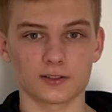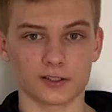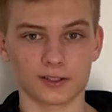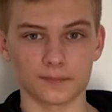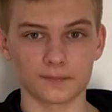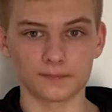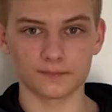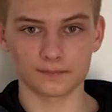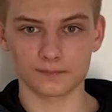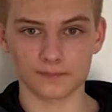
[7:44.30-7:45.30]
are,
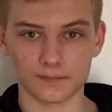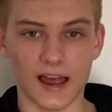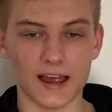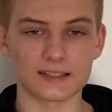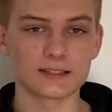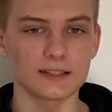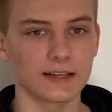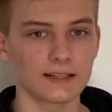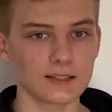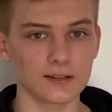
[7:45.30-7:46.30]
as an
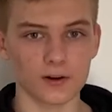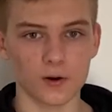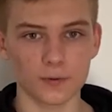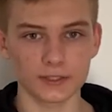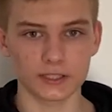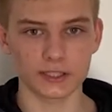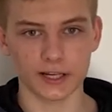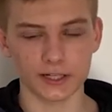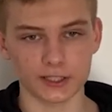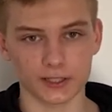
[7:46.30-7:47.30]
idea, they're always
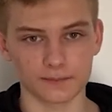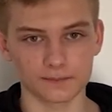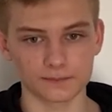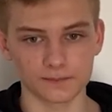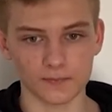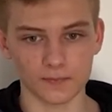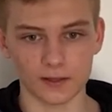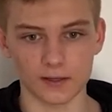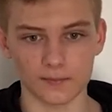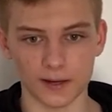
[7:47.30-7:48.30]
changing
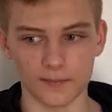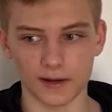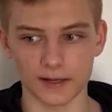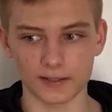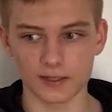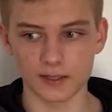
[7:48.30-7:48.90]
in my mind.